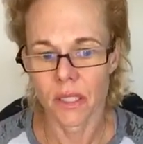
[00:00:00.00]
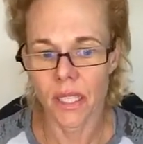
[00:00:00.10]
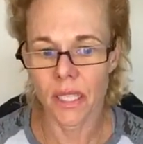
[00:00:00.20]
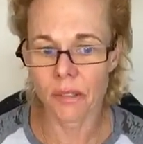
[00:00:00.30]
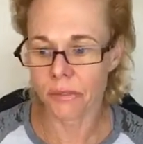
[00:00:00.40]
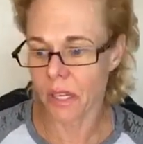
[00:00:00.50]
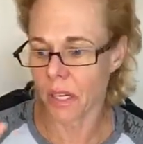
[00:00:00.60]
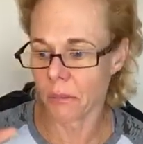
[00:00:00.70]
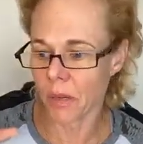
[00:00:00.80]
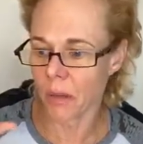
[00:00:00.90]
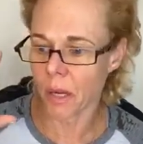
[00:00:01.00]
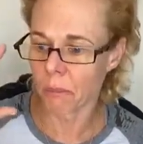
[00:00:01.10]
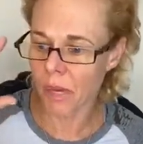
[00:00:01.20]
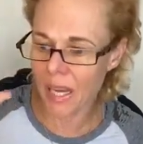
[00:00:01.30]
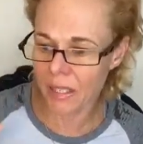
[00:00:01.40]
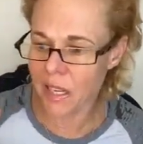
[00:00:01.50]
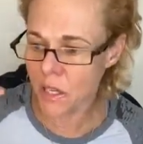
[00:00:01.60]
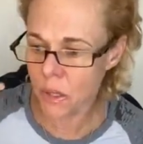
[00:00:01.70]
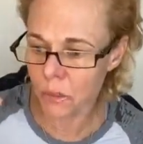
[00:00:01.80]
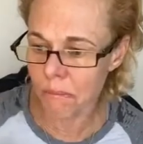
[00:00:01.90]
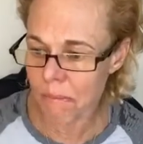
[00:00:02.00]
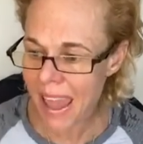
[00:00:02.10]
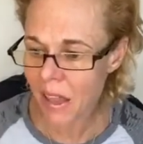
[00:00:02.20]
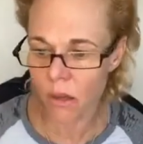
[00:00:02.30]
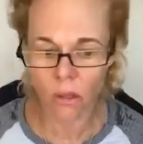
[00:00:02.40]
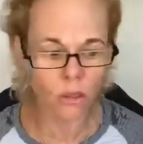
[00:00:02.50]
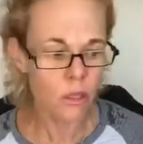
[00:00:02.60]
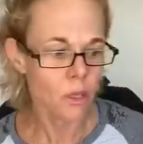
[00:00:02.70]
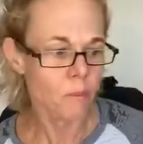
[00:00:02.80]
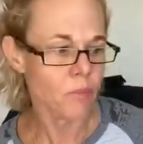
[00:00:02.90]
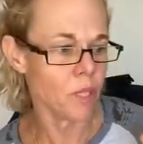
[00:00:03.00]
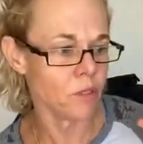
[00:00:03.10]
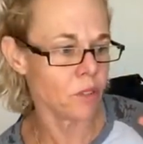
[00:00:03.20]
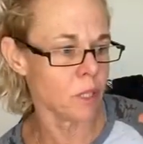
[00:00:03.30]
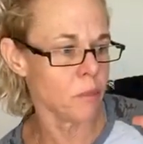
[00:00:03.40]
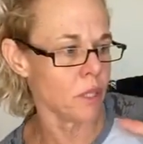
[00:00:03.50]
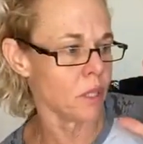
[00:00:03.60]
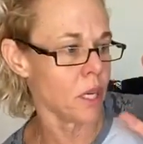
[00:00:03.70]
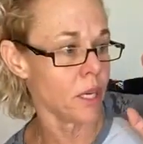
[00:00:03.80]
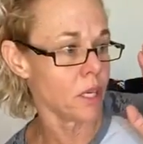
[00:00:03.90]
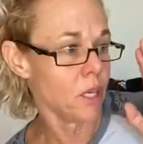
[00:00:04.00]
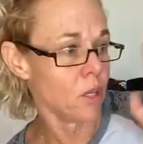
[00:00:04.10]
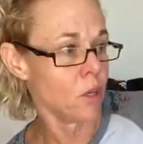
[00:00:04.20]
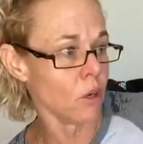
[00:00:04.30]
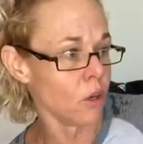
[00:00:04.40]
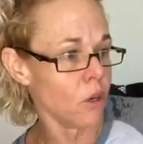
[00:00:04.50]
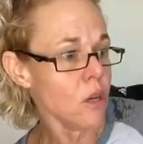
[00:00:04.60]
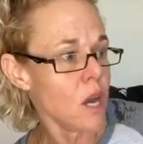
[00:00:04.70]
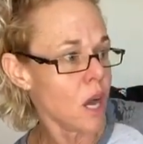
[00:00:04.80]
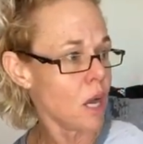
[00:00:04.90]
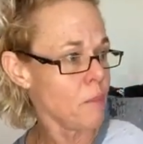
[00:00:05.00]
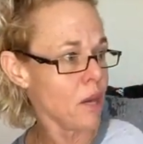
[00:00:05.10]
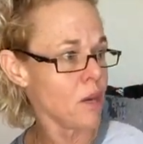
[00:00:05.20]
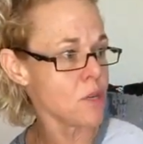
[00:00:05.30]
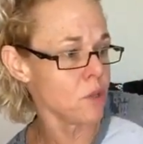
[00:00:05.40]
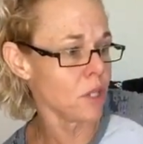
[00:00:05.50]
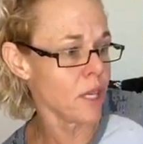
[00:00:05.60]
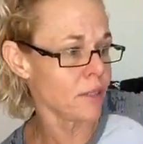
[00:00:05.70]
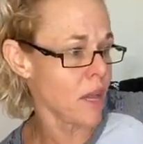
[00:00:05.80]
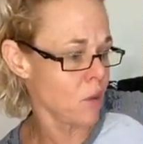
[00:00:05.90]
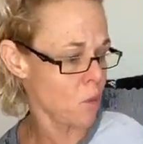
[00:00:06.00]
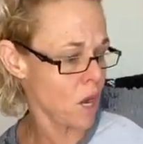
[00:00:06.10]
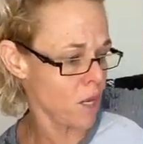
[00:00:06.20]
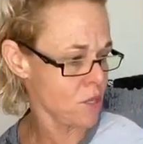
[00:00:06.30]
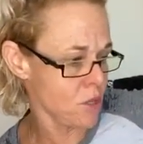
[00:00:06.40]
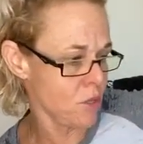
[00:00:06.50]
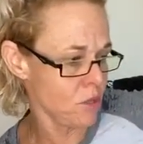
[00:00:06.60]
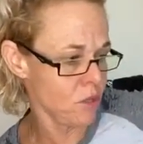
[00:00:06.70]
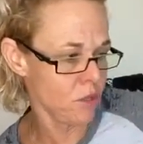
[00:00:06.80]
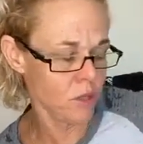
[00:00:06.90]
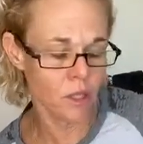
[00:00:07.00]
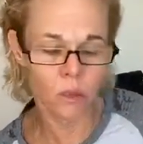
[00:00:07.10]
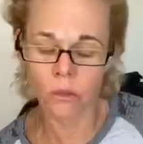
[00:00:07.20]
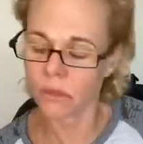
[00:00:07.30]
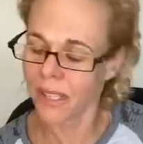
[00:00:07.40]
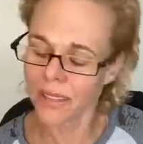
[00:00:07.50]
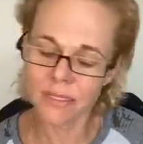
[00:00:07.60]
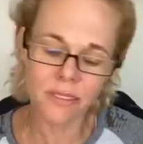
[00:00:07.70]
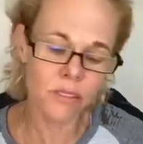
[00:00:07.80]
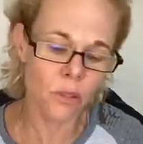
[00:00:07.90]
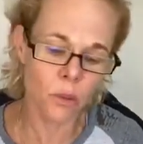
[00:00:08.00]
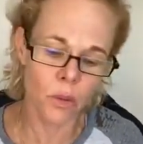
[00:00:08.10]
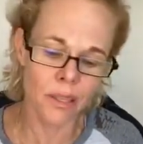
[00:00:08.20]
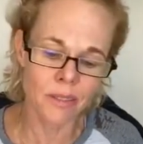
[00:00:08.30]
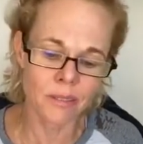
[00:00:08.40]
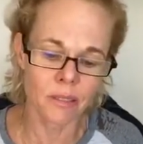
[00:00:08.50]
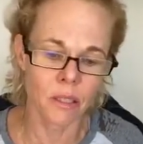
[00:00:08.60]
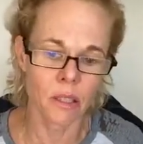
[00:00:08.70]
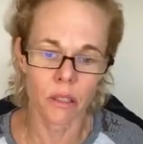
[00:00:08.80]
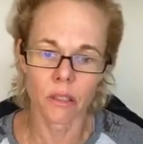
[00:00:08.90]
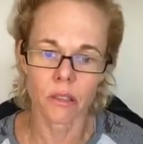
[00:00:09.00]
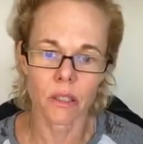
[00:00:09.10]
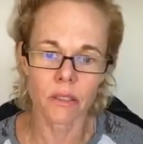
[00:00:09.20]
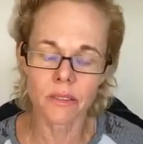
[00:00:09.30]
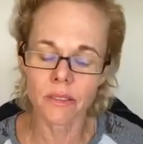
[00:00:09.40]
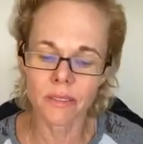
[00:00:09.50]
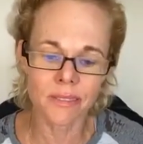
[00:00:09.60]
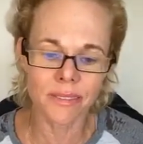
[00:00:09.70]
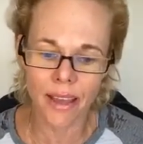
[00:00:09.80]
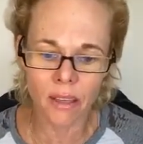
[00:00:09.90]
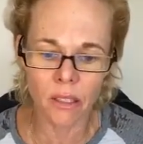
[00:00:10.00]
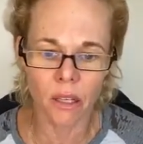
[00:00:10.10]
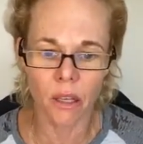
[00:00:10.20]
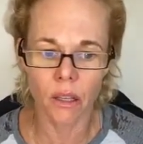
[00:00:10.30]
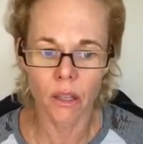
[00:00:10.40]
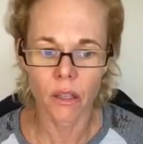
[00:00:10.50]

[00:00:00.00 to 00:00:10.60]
And if a biological male is going to be like, girl, I married you like that, why is you know, that's just crazy. That's insanity.